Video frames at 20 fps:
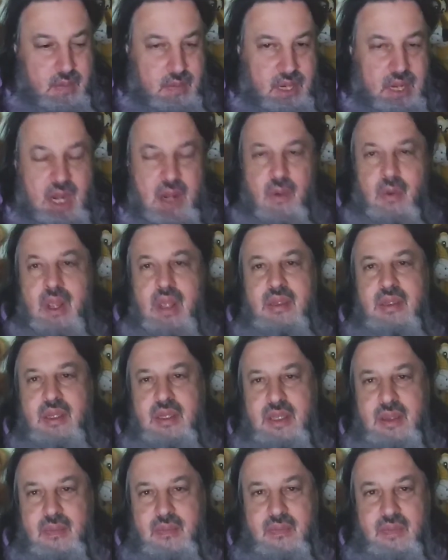but anyways,
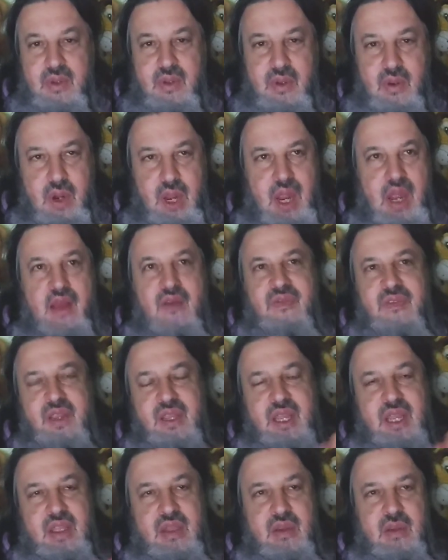this is, you have
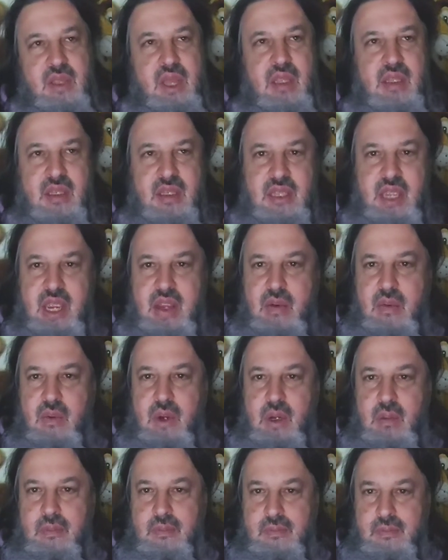to get to that state
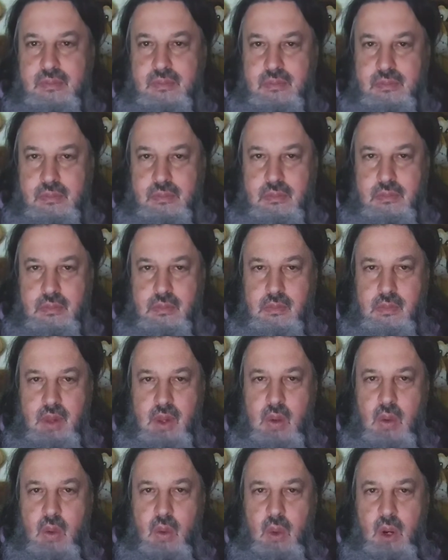where
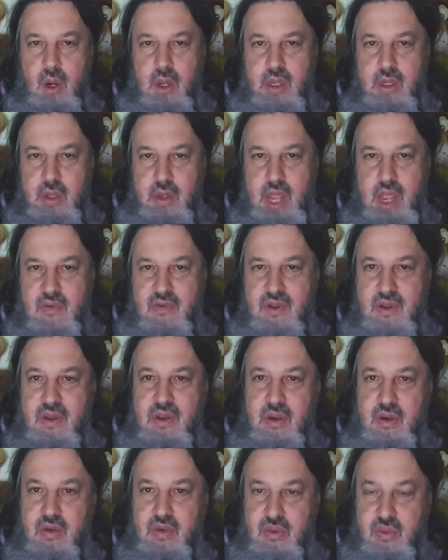where you have
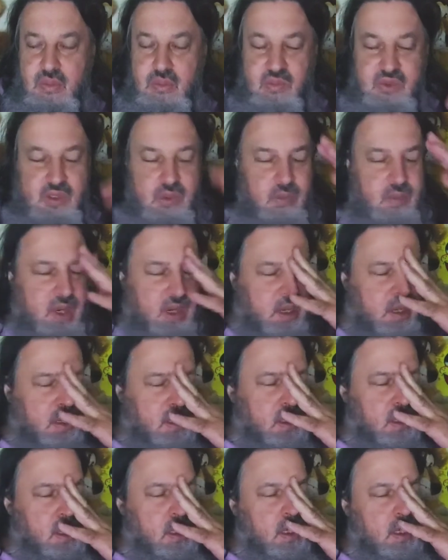you're somewhat
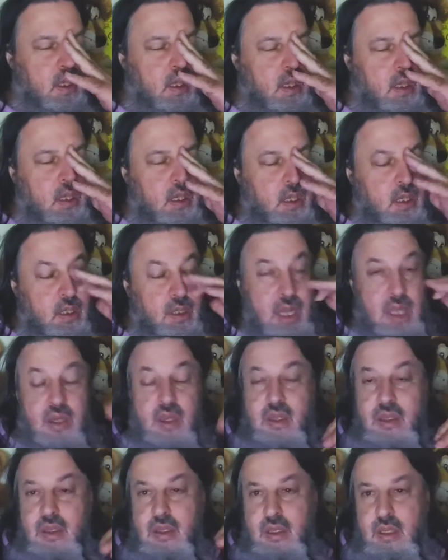
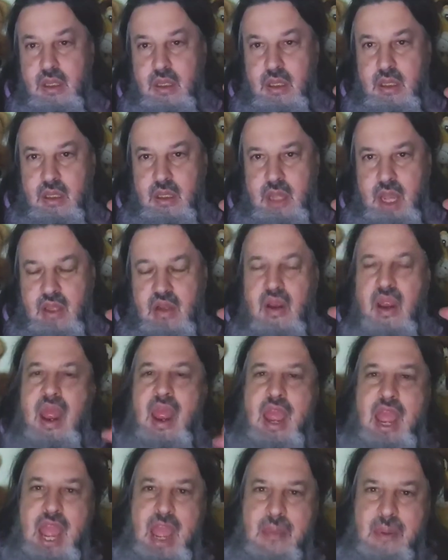that you, not you're
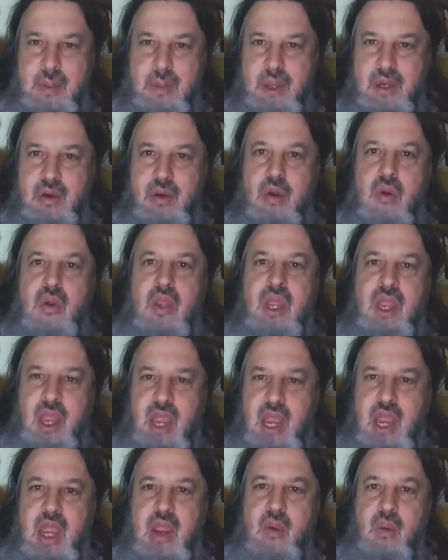happy, but you're
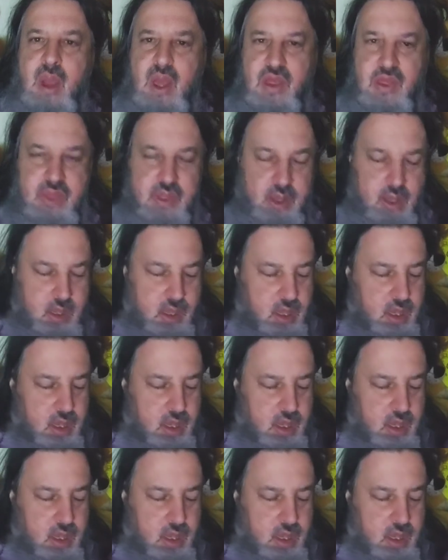okay with